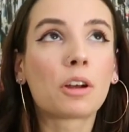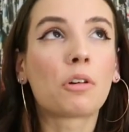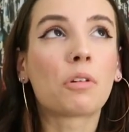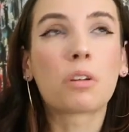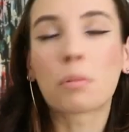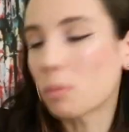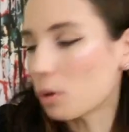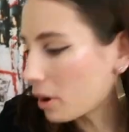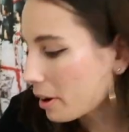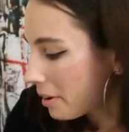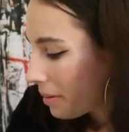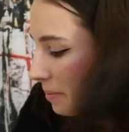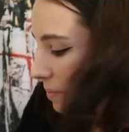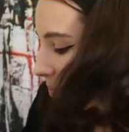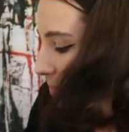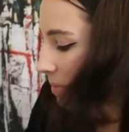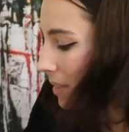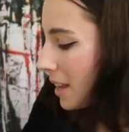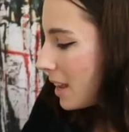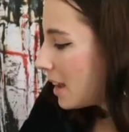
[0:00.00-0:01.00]
or more.
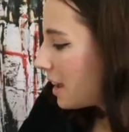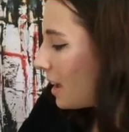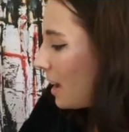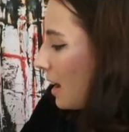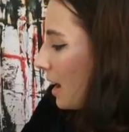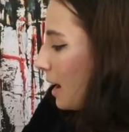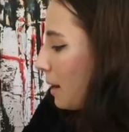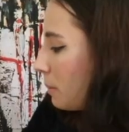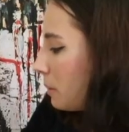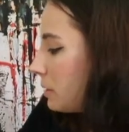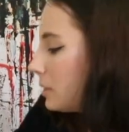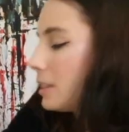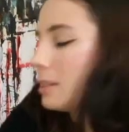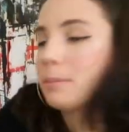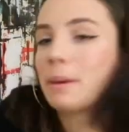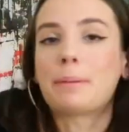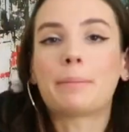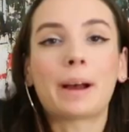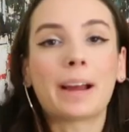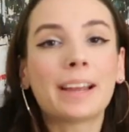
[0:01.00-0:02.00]
I'm losing
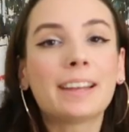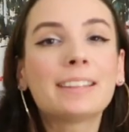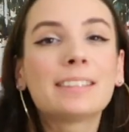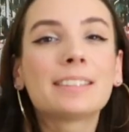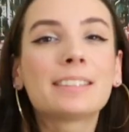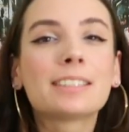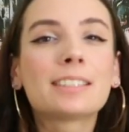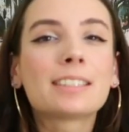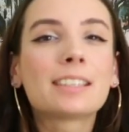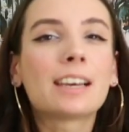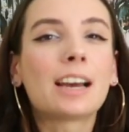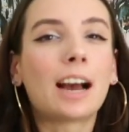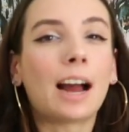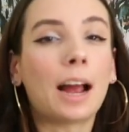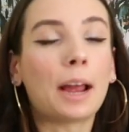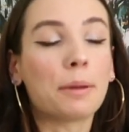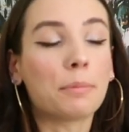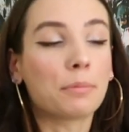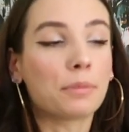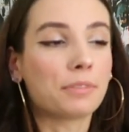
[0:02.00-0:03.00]
my mind.
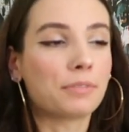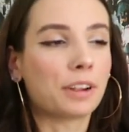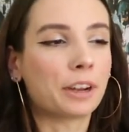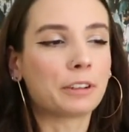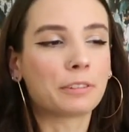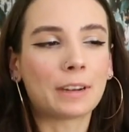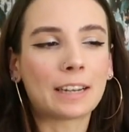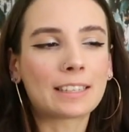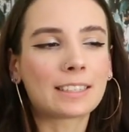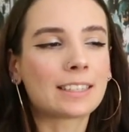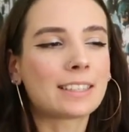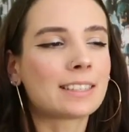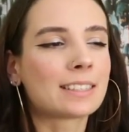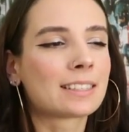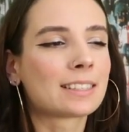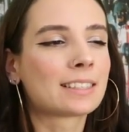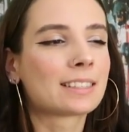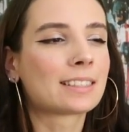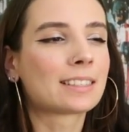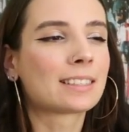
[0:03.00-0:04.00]
I'm very
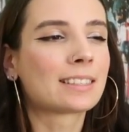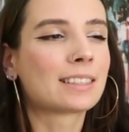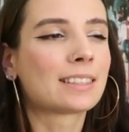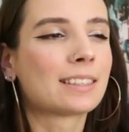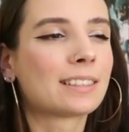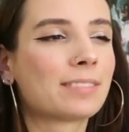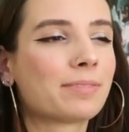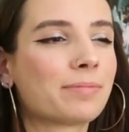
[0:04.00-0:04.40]
restless,